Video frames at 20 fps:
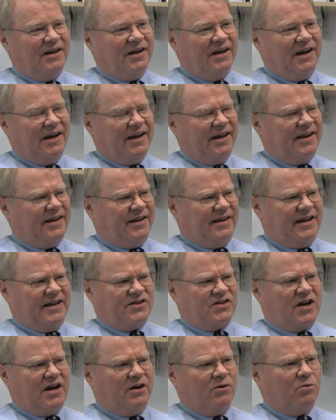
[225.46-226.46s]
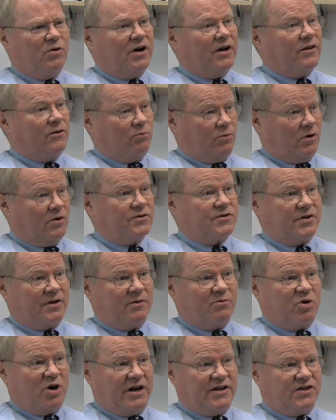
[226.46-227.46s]
And that's kind of one of the roles of the
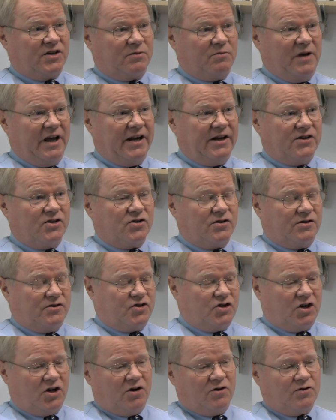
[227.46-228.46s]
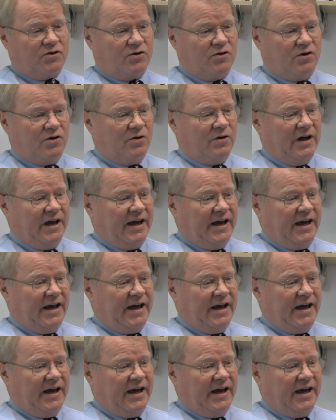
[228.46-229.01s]
project manager, as you go through